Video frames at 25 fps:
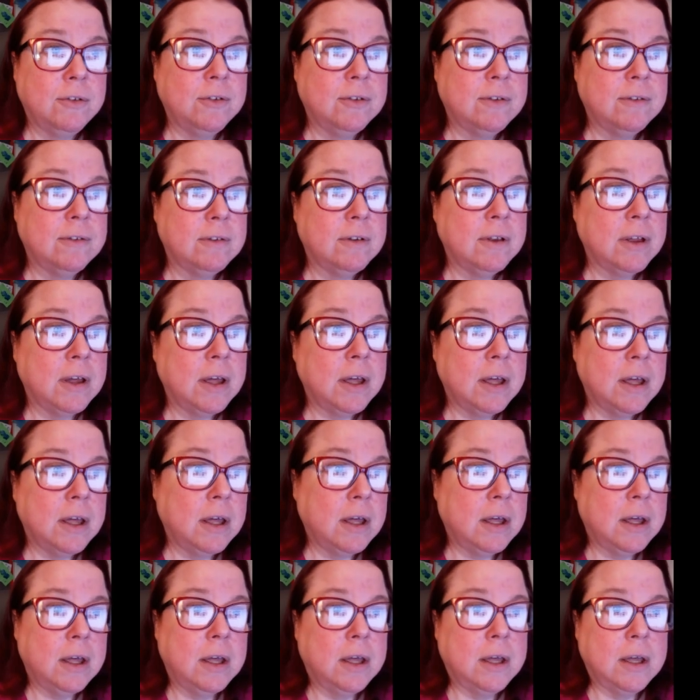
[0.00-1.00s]
just,
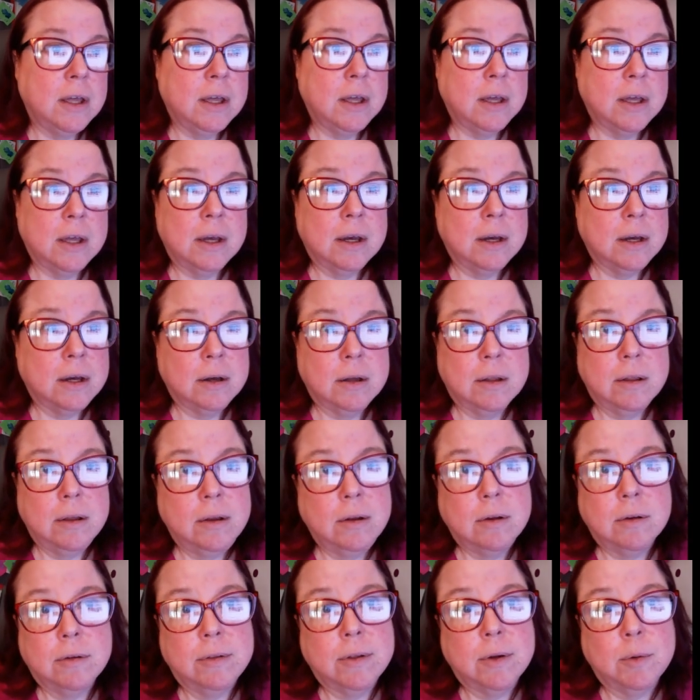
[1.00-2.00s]
you
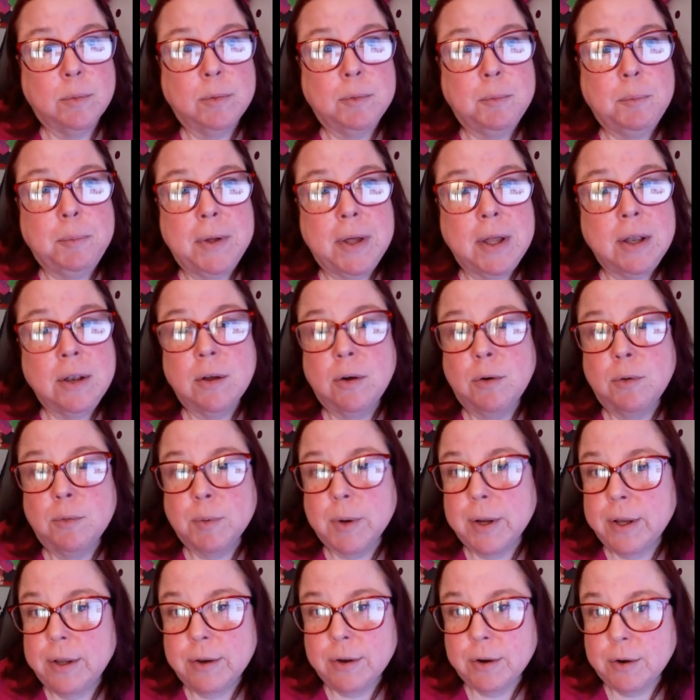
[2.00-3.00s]
know, there would be no
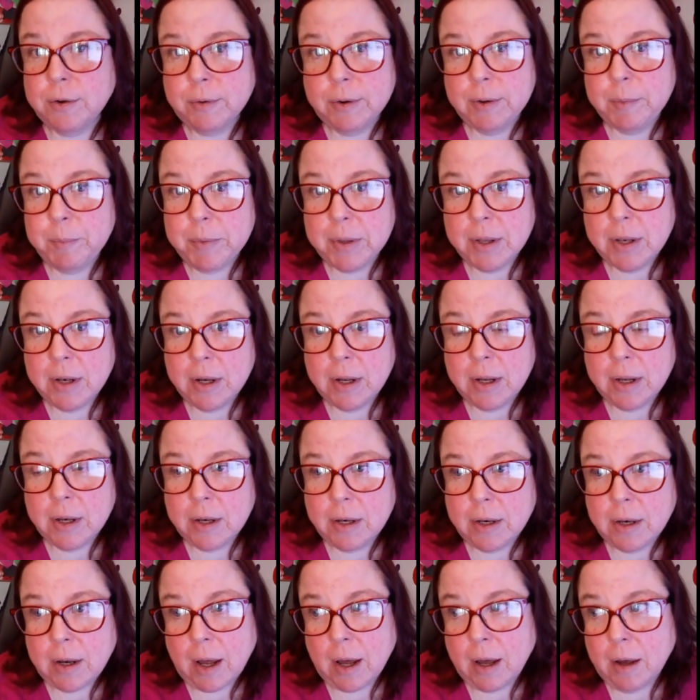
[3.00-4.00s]
written agreement
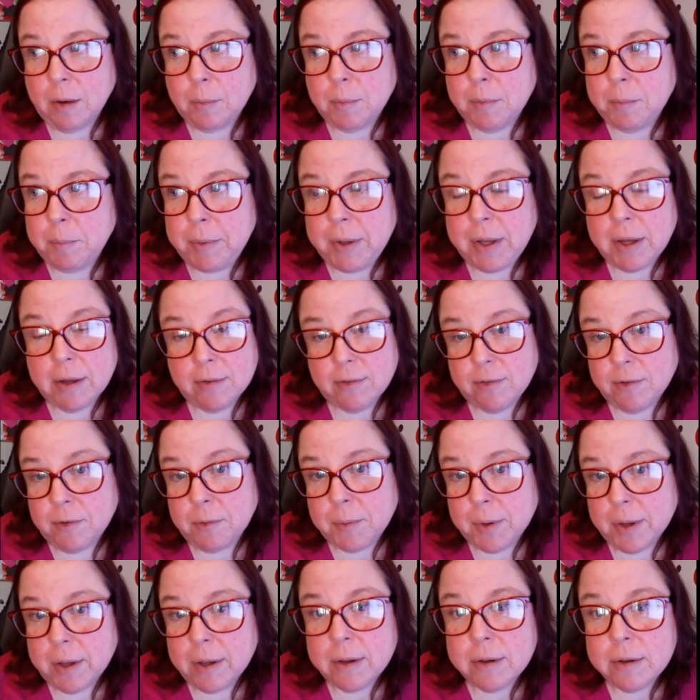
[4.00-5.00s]
and I would be
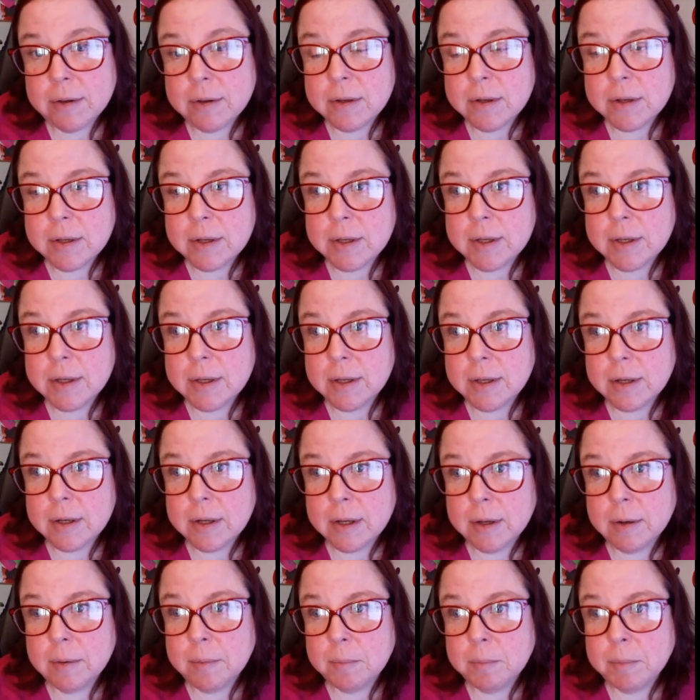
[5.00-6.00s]
SOL.
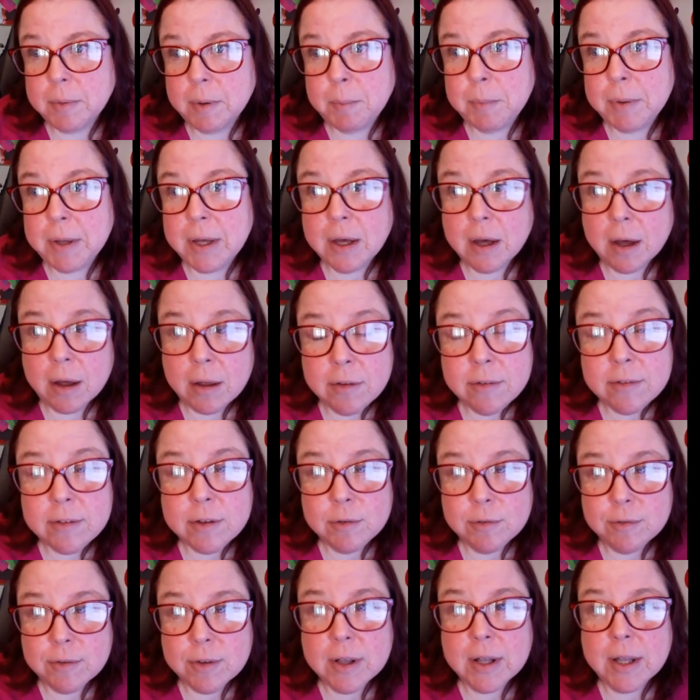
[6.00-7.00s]
Um, but because
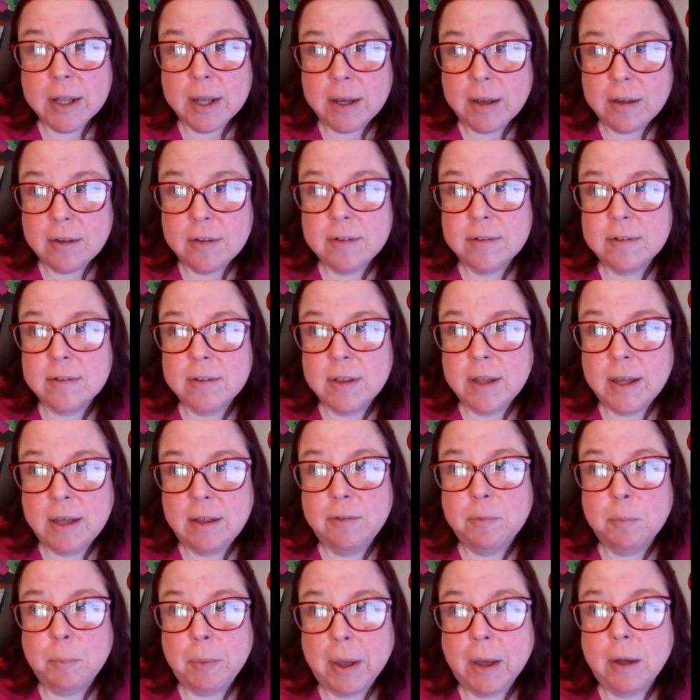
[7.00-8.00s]
there's a lease,
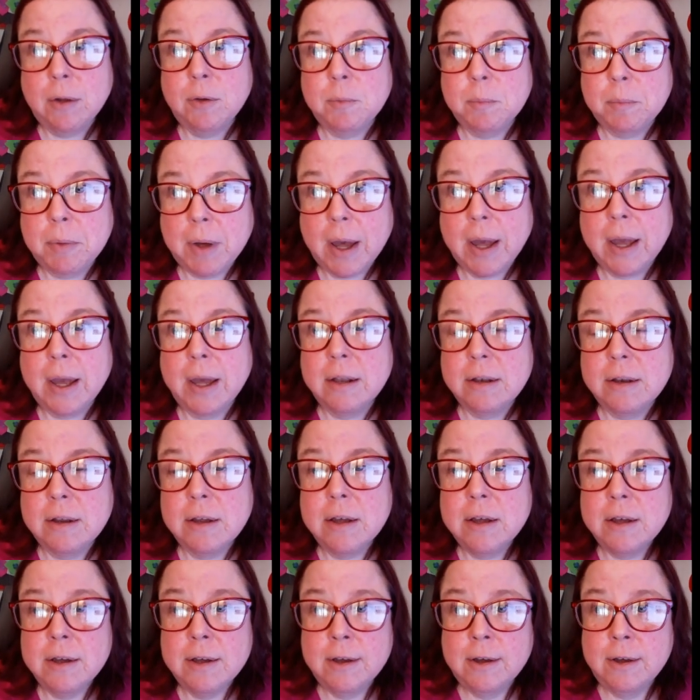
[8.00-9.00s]
he's bound by
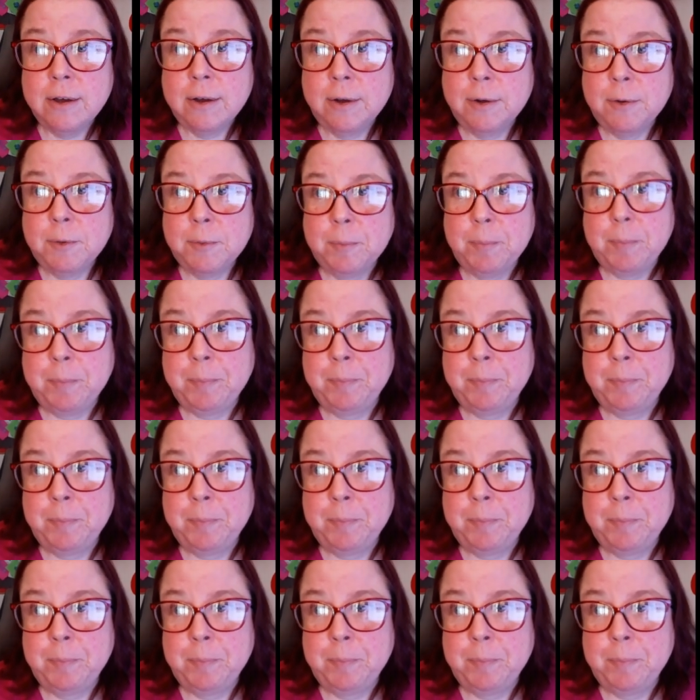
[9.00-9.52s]
it.